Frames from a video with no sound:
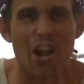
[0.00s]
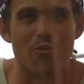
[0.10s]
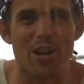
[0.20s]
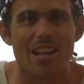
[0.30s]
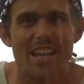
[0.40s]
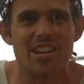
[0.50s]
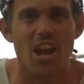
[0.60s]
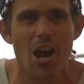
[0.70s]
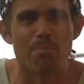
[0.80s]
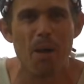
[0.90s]
a really
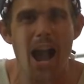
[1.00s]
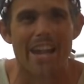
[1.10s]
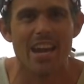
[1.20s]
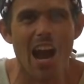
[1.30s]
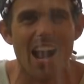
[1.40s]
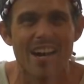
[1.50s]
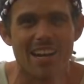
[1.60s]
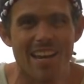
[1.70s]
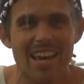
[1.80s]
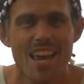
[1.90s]
good payang.
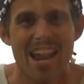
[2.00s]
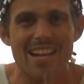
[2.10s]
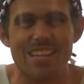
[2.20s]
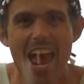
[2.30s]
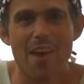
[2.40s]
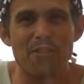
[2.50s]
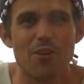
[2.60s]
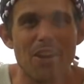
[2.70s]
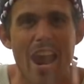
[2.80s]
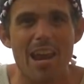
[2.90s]
It's heavy
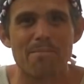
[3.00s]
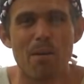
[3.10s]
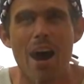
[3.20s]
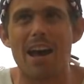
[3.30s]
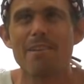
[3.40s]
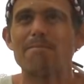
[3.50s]
rain, but